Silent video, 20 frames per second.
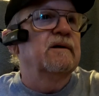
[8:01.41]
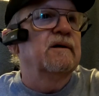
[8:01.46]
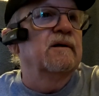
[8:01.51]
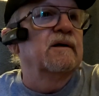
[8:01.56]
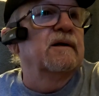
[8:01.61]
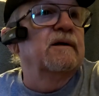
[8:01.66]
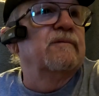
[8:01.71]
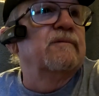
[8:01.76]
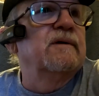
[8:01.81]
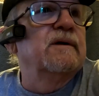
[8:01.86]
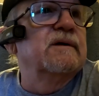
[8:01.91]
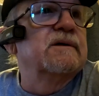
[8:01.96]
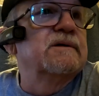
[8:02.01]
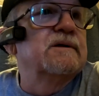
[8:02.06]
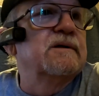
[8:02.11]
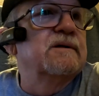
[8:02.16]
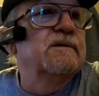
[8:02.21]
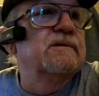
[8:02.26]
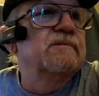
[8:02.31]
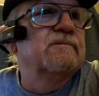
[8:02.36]
to leave
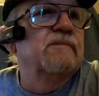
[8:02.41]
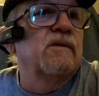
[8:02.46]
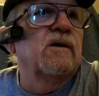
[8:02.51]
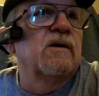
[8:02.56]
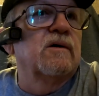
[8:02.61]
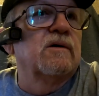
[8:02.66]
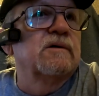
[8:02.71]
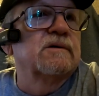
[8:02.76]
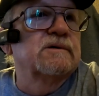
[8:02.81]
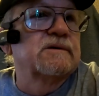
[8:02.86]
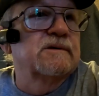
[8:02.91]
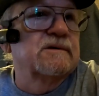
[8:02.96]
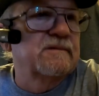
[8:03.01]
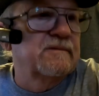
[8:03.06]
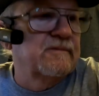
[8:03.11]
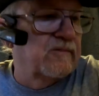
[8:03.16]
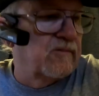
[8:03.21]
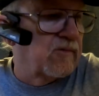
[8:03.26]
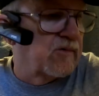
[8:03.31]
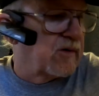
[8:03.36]
these balls
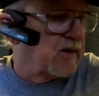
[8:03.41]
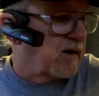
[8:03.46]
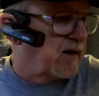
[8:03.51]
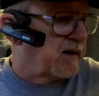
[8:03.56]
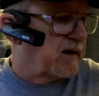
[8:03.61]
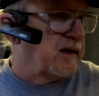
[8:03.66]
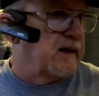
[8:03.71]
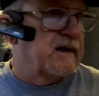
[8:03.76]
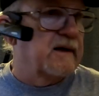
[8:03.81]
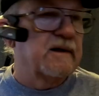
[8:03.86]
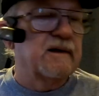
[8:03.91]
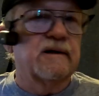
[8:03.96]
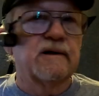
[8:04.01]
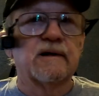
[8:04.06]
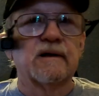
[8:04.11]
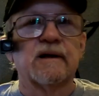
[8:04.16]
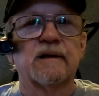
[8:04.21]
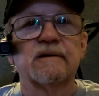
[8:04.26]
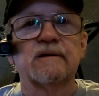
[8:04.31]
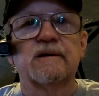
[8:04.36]
where I did
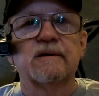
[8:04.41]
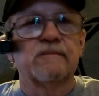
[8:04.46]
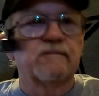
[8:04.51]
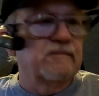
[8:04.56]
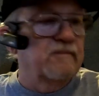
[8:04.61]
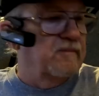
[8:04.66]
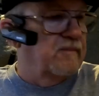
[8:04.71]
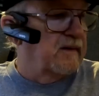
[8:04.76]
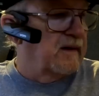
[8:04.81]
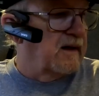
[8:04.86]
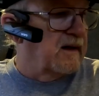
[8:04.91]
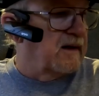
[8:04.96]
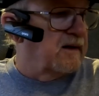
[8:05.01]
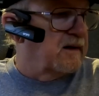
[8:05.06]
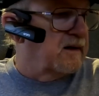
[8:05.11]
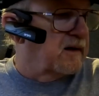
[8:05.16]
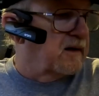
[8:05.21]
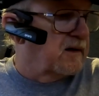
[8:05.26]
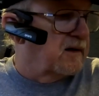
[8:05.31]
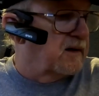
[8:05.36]
and let them get
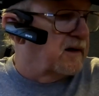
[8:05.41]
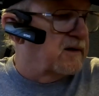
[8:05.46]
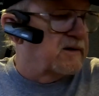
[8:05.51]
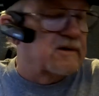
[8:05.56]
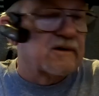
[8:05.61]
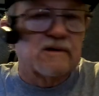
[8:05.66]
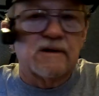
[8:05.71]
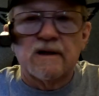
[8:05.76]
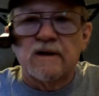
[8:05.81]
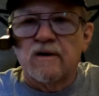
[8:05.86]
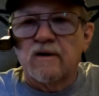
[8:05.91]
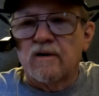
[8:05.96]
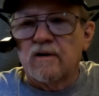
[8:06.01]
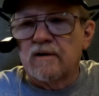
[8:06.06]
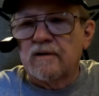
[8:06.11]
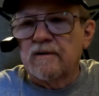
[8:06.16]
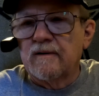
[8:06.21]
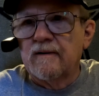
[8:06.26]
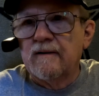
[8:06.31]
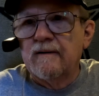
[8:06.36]
in the condition they
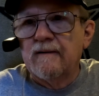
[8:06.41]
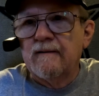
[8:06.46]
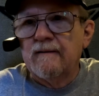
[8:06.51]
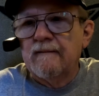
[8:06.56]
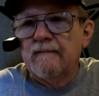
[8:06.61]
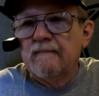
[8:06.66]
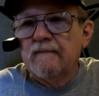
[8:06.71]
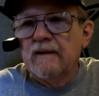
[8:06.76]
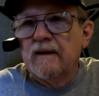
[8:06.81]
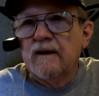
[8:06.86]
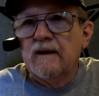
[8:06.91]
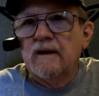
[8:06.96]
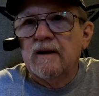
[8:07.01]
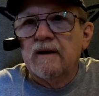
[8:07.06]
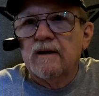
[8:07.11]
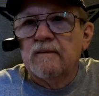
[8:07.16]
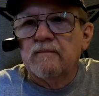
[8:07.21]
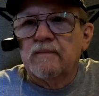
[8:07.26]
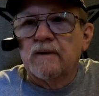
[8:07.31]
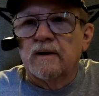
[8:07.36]
are.
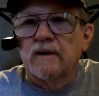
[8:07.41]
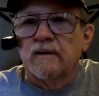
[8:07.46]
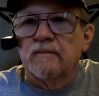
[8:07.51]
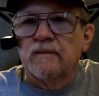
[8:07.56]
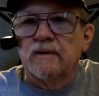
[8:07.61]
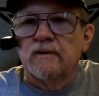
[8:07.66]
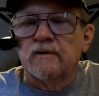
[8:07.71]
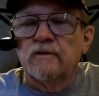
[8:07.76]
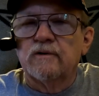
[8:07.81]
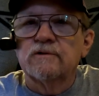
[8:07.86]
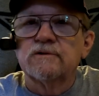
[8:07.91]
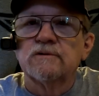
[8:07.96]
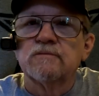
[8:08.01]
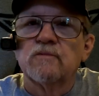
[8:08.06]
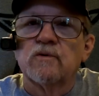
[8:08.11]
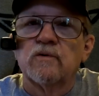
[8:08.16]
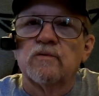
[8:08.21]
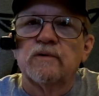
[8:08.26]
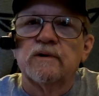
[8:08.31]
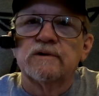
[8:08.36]
But I'm going to do some
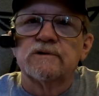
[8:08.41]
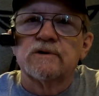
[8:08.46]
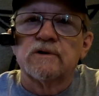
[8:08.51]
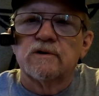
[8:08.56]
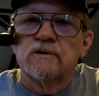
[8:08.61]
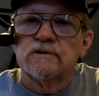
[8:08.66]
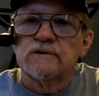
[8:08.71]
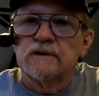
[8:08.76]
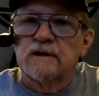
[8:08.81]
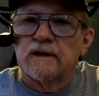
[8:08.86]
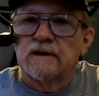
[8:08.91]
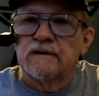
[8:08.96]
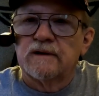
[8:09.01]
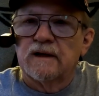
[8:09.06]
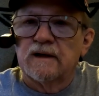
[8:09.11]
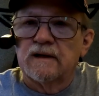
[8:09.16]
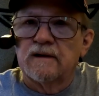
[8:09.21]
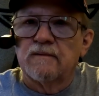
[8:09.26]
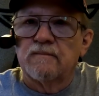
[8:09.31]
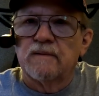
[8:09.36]
more research, and I
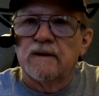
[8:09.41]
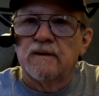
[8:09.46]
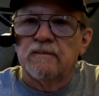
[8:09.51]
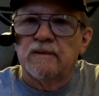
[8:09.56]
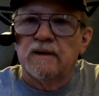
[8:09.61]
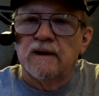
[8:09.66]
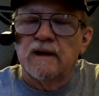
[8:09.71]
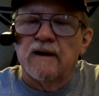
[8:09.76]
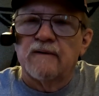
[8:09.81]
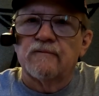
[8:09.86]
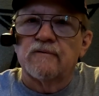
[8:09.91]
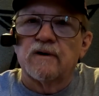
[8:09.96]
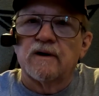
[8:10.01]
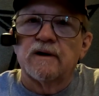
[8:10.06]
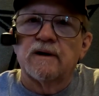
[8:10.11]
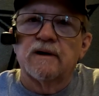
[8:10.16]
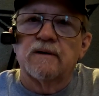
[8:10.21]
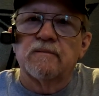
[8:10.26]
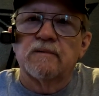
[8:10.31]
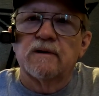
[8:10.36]
think maybe after
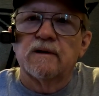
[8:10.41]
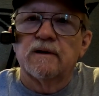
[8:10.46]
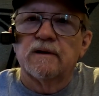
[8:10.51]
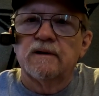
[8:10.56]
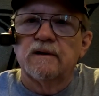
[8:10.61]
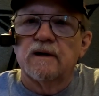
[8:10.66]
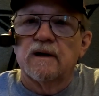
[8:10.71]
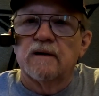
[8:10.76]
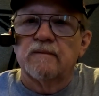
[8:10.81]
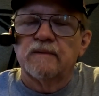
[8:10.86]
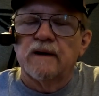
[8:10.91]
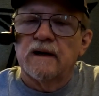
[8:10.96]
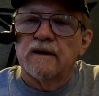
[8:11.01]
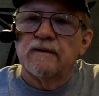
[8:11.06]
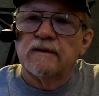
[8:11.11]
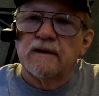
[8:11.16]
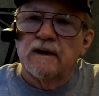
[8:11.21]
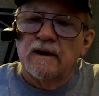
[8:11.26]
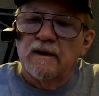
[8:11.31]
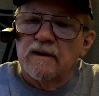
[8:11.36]
I get them cleaned up,
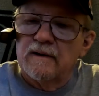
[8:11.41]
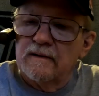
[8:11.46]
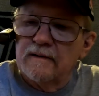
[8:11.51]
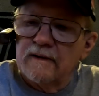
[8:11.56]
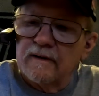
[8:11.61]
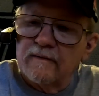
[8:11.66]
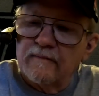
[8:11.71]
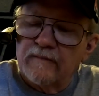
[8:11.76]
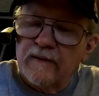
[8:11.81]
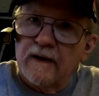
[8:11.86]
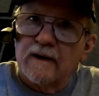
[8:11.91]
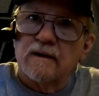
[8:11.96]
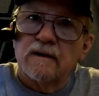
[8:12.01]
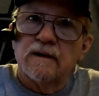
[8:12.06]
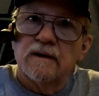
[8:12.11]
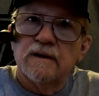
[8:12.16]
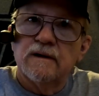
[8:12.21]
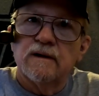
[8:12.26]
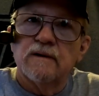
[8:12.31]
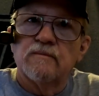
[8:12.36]
I
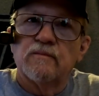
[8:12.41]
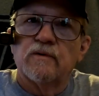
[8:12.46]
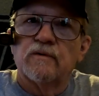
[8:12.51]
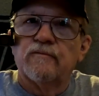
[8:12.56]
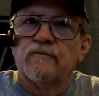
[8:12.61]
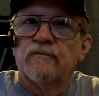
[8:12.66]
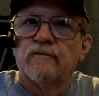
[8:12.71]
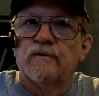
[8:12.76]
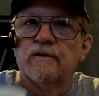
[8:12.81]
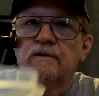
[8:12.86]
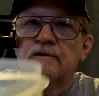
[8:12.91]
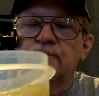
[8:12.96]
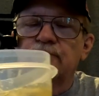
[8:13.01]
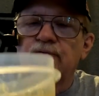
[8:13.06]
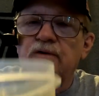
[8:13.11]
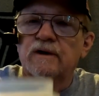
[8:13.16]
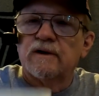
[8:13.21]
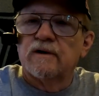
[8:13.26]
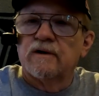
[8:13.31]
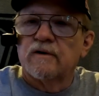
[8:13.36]
cleaned them with this
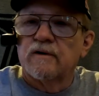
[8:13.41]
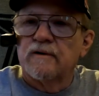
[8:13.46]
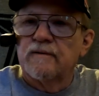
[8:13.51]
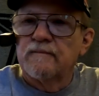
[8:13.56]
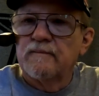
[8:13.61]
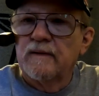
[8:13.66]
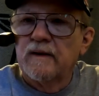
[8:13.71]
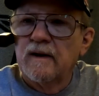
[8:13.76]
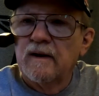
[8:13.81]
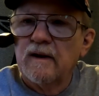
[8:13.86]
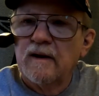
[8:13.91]
vinegar